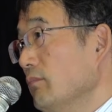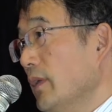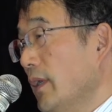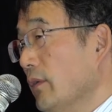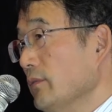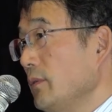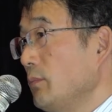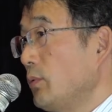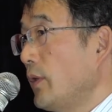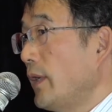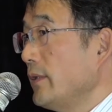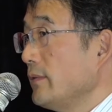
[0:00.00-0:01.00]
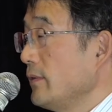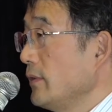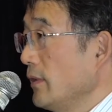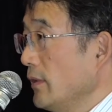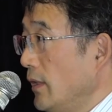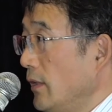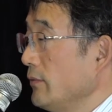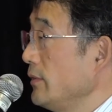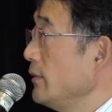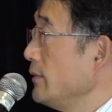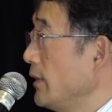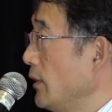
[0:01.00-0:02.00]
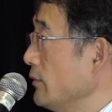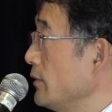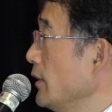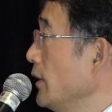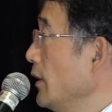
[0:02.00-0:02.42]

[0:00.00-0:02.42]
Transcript: housing price, housing sales